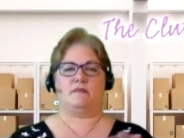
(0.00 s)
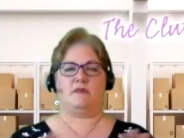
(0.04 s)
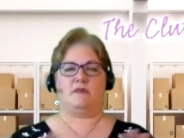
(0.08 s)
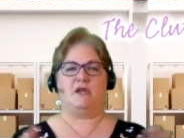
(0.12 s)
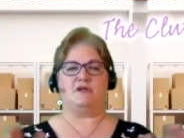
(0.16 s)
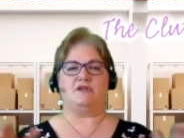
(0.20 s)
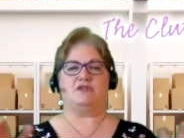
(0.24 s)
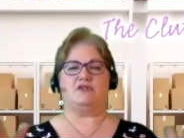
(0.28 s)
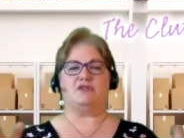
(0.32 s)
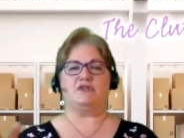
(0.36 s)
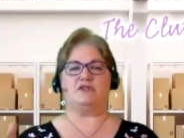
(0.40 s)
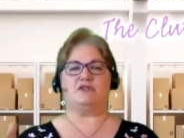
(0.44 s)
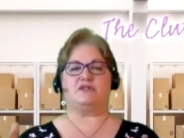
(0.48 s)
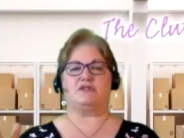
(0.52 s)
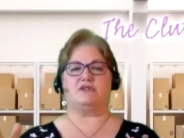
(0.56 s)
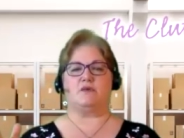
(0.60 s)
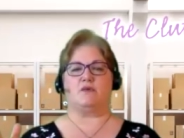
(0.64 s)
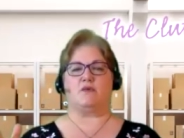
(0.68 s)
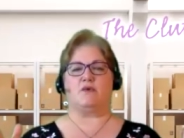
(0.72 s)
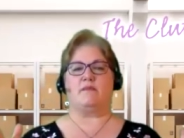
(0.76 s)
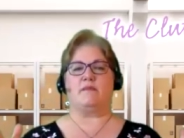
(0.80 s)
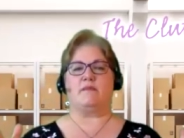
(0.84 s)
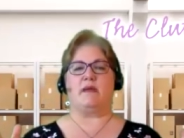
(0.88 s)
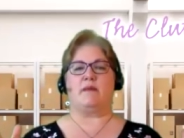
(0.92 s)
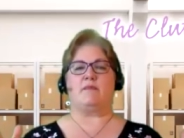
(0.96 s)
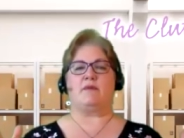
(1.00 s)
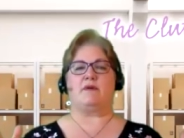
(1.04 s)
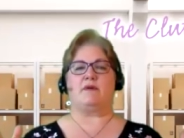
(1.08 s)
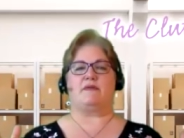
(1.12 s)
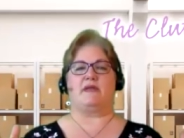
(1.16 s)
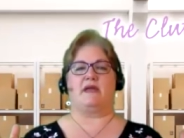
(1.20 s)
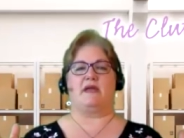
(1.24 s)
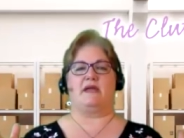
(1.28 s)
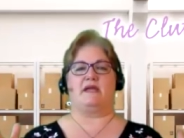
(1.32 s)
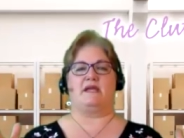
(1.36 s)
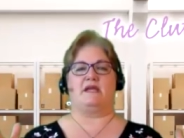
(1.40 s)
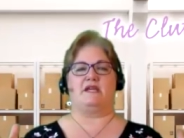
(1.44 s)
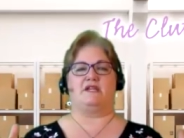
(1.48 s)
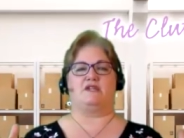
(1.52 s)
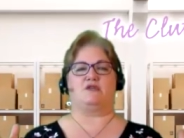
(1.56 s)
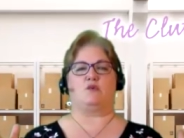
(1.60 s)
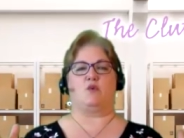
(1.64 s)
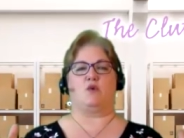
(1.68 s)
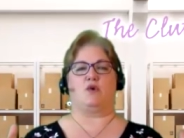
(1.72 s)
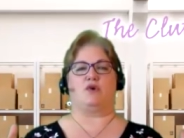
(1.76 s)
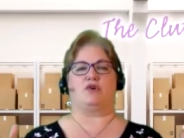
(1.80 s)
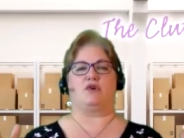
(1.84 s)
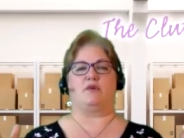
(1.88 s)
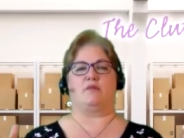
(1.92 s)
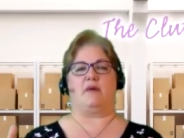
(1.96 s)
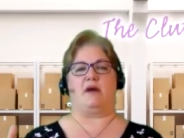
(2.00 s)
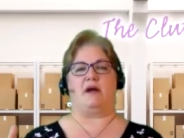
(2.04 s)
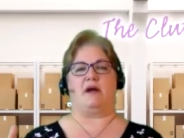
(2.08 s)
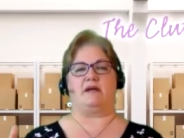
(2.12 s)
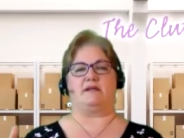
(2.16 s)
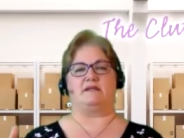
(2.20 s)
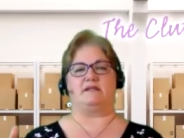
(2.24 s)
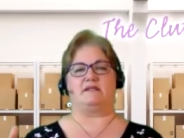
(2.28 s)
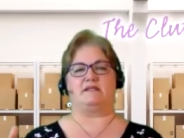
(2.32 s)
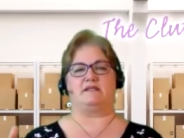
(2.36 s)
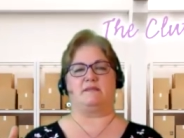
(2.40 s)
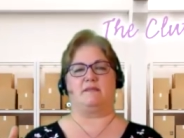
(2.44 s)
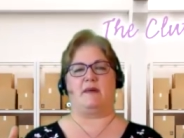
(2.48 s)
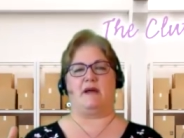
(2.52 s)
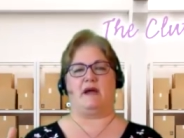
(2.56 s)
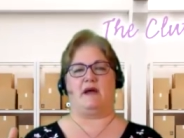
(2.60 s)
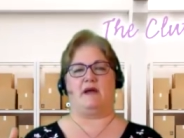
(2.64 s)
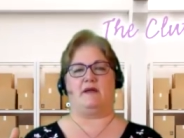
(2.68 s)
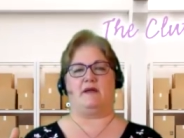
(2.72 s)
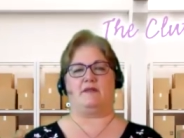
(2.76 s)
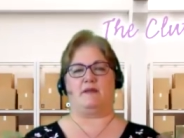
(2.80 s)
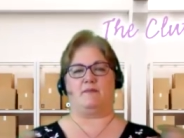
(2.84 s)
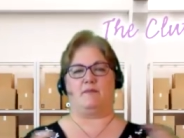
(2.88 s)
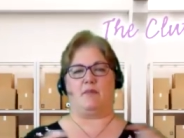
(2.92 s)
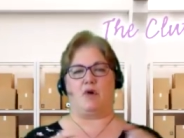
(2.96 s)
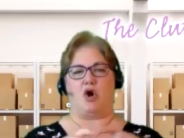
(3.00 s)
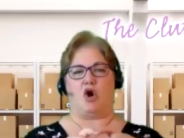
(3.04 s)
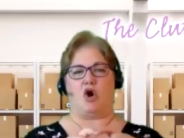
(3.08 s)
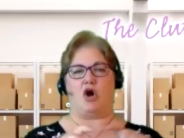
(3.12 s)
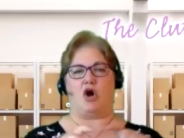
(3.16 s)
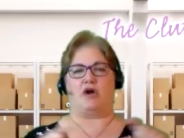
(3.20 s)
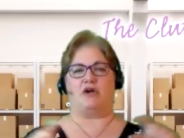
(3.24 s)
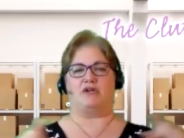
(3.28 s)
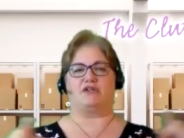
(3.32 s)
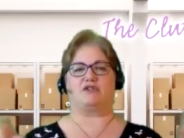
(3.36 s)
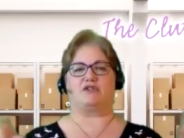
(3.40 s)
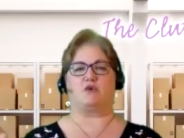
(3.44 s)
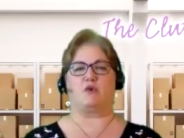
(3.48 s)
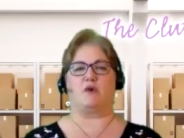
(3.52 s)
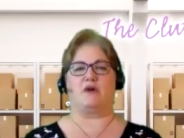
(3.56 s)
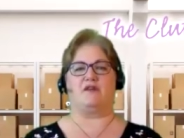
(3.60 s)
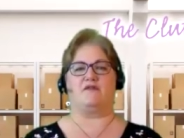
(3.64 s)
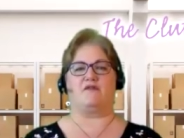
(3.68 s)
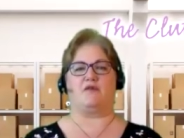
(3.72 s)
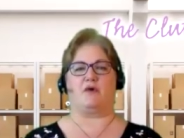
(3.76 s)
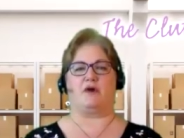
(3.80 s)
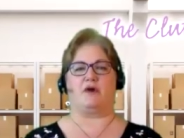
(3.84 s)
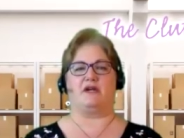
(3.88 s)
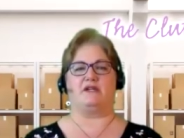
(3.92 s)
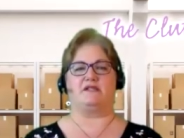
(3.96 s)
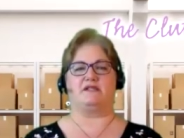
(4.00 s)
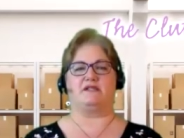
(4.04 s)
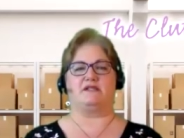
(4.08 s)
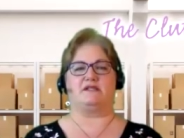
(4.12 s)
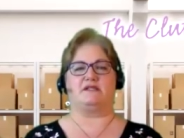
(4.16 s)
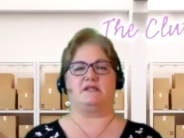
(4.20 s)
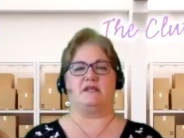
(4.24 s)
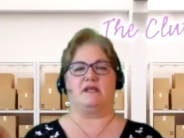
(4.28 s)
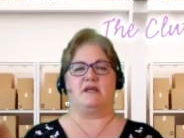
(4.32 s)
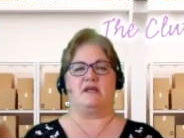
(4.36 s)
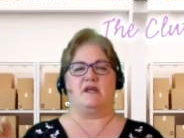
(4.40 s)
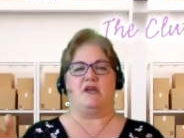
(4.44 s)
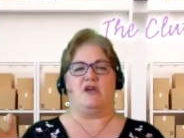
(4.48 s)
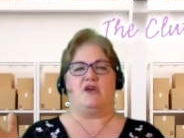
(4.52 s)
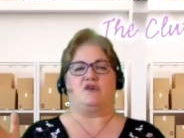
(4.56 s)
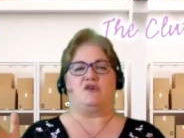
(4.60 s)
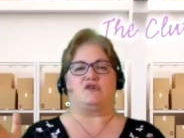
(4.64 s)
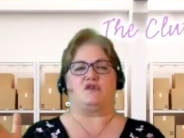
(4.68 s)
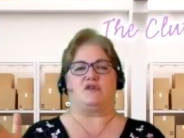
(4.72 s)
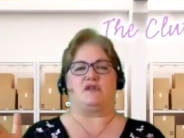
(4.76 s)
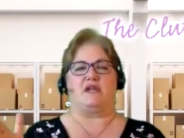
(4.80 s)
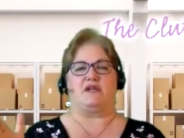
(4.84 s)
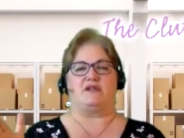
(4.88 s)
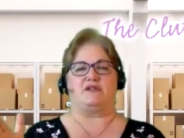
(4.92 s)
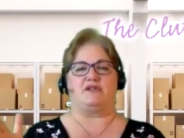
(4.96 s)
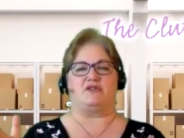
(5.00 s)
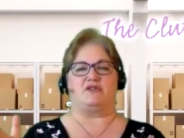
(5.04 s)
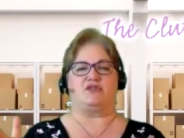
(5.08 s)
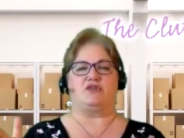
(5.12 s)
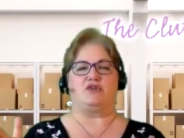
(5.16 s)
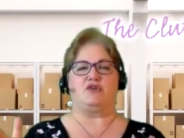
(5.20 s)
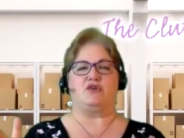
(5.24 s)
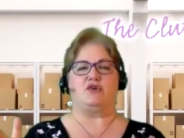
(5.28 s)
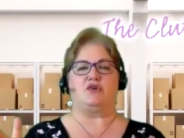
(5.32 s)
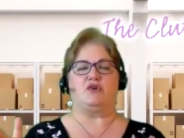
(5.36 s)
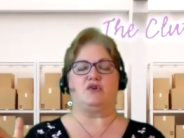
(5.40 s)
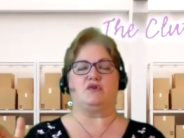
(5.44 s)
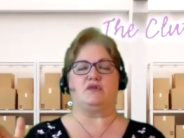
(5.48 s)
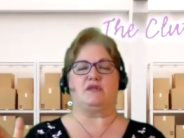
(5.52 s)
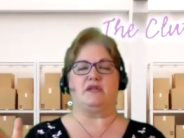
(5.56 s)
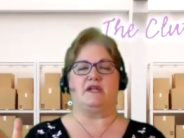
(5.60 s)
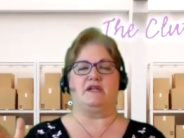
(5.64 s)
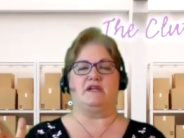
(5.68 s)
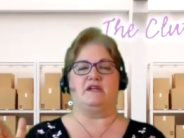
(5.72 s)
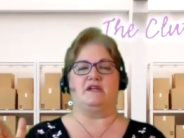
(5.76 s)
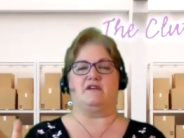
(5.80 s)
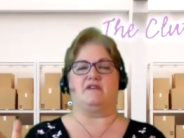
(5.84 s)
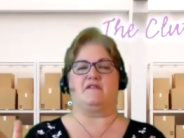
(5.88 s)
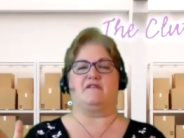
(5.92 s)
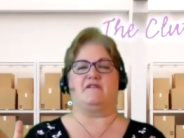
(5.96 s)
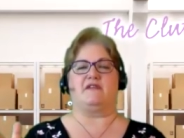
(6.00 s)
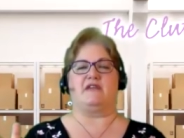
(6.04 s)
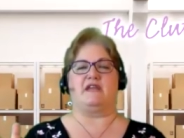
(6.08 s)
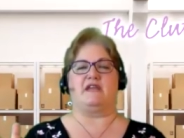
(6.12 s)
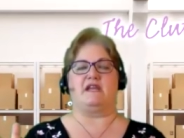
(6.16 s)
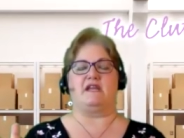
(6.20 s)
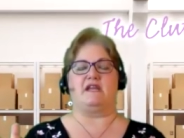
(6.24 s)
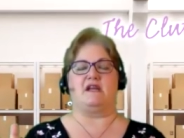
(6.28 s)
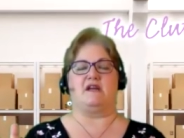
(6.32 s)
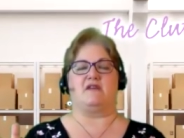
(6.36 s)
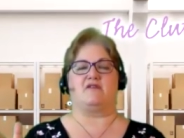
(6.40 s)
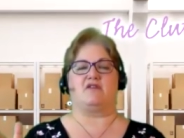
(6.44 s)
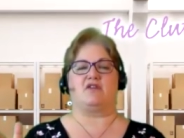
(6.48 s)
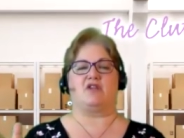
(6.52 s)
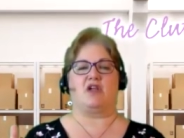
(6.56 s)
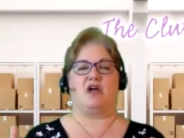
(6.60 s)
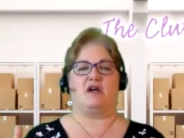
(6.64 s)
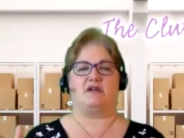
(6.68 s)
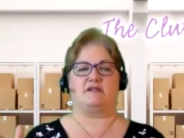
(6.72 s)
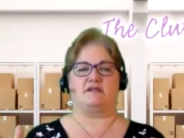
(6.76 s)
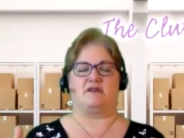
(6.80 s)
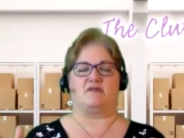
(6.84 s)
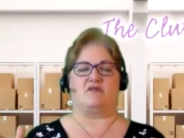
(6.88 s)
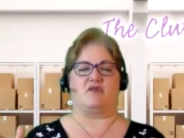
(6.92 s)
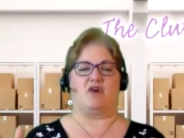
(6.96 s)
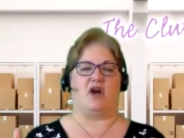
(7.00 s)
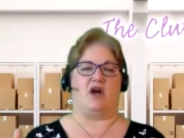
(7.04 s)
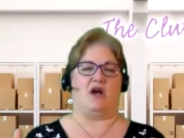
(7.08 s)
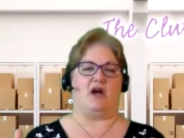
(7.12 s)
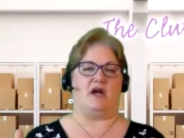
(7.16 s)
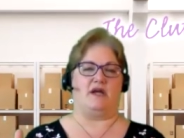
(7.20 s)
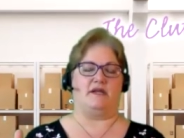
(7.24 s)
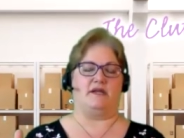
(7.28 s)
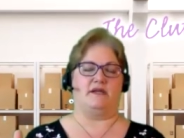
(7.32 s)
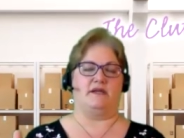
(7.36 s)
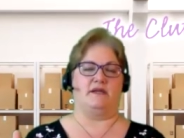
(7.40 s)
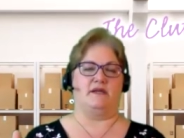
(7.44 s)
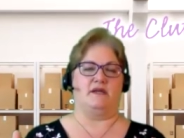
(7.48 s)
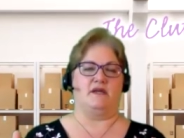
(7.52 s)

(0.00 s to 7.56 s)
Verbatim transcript: Just remember that each wardrobe box is about, the bar is 24 inches. So that's 2 linear feet of closet rod.